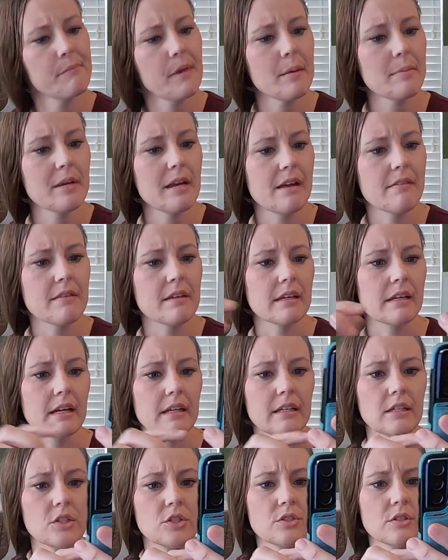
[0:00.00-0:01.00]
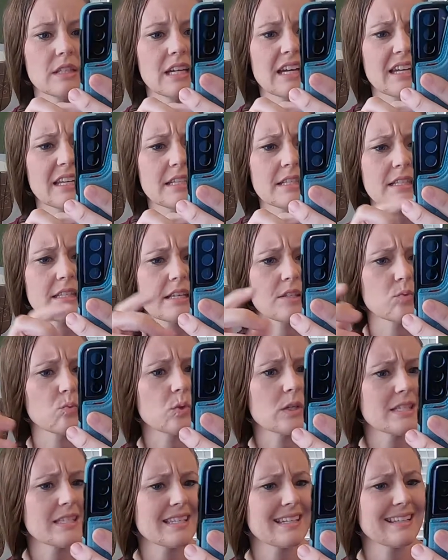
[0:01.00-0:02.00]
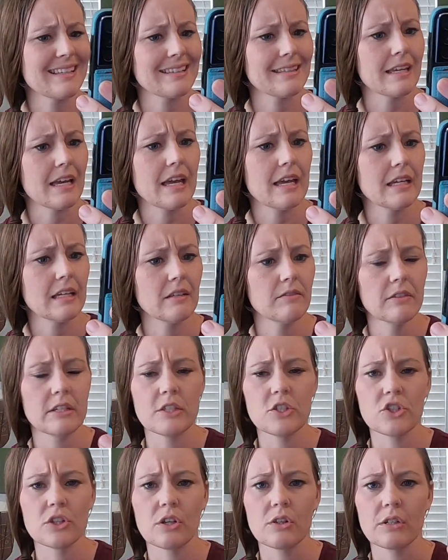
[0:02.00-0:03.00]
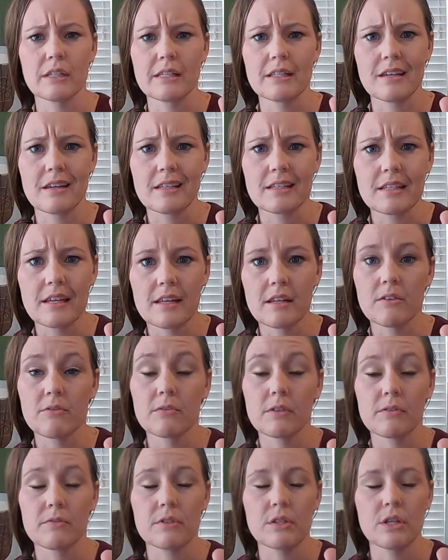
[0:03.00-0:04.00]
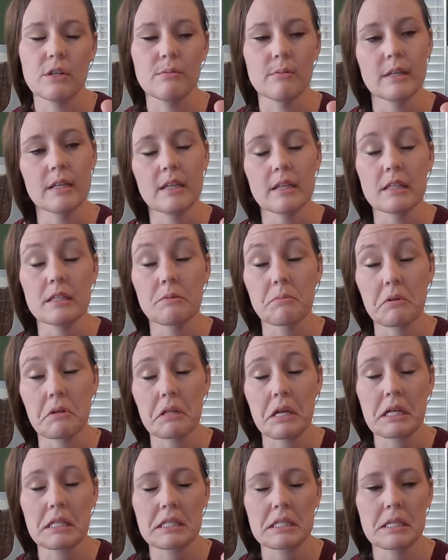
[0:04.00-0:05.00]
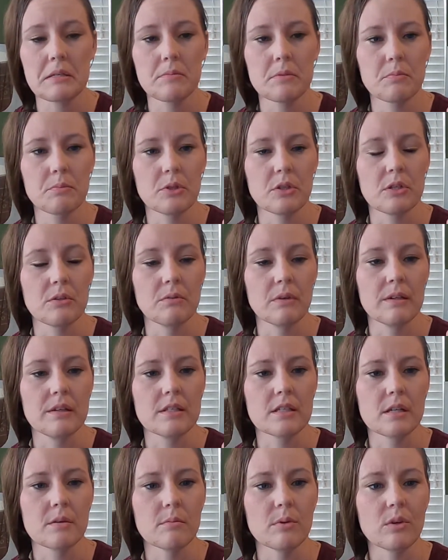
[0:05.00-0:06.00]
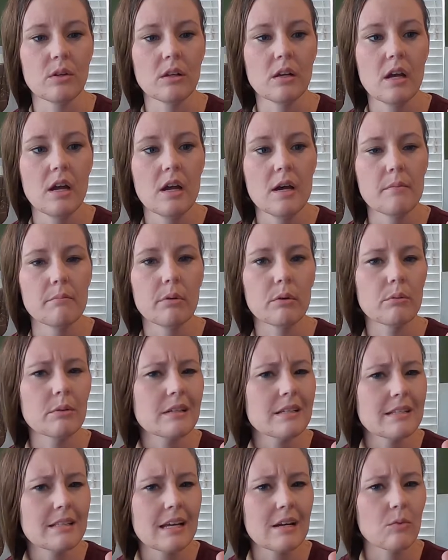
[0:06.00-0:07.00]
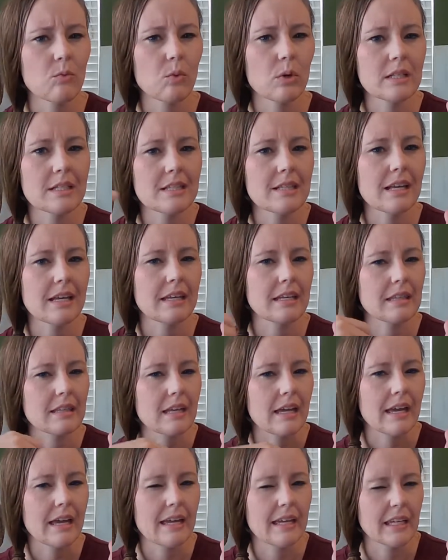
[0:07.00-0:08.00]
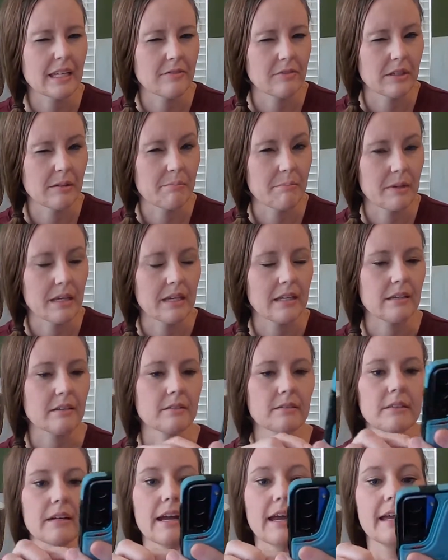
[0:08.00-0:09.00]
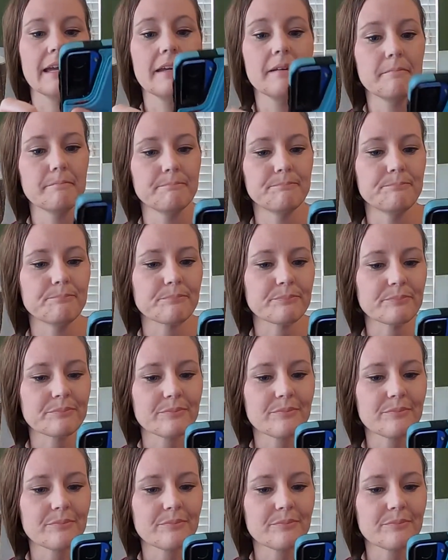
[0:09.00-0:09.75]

maybe I think I can do that. It says once I get the hang of it, should only take 10 to 15 minutes. Well, that seems pretty reasonable, but what does that once I get the hang of it mean, right?